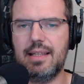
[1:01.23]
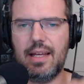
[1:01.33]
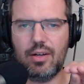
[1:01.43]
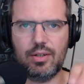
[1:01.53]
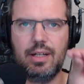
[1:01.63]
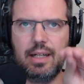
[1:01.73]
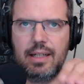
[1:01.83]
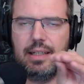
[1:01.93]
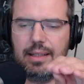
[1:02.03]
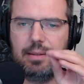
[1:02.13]
They are
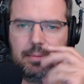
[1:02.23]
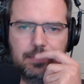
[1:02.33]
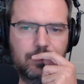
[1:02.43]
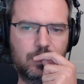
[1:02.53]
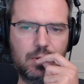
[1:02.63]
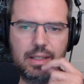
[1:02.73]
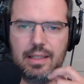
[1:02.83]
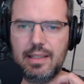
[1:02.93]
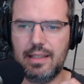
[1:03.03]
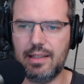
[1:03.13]
um,
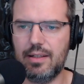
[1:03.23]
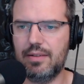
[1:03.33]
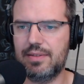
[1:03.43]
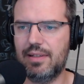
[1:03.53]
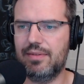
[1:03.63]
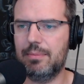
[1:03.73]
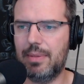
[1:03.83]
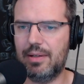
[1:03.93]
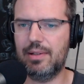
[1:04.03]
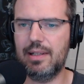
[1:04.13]
doing a lot of stuff in
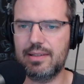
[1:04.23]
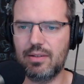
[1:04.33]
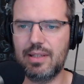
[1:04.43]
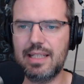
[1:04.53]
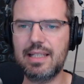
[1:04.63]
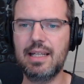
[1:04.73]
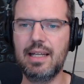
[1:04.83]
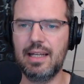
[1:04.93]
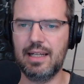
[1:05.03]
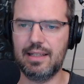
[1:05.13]
parallel. So this,
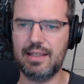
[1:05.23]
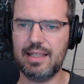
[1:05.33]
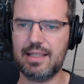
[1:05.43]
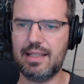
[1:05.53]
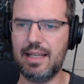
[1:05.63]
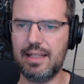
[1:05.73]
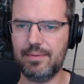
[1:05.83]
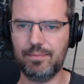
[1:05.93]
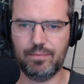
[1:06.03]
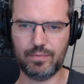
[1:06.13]
this
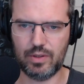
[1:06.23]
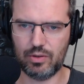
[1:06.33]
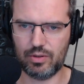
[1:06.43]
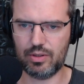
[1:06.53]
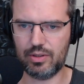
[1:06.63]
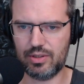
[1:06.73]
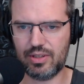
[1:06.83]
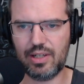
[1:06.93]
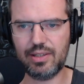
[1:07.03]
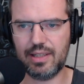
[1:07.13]
then you're
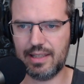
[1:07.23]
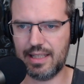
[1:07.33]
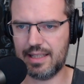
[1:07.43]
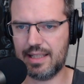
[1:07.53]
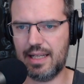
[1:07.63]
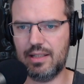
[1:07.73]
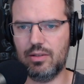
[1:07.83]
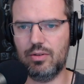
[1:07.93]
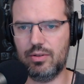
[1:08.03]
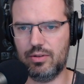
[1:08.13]
starting this and
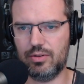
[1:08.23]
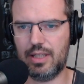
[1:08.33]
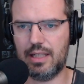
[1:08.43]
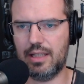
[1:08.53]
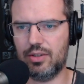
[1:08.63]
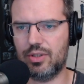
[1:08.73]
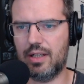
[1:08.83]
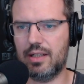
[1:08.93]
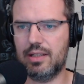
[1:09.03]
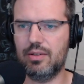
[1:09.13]
you're you're taking a
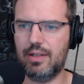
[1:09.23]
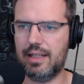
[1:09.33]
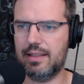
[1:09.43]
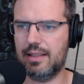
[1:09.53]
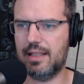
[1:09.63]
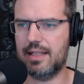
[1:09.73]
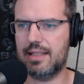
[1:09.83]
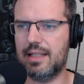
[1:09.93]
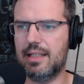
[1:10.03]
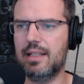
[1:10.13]
chunk, you're
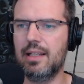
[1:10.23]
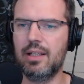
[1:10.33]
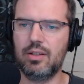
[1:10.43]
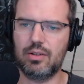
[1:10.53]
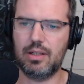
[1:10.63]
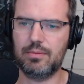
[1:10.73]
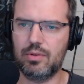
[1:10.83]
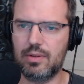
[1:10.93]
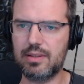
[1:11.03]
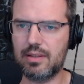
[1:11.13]
analyzing it. You come
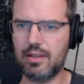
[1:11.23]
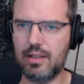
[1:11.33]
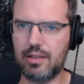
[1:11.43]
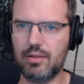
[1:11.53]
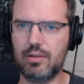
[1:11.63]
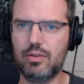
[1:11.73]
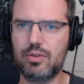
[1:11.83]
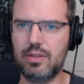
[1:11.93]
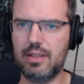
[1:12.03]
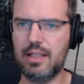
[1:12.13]
to a, a conclusion.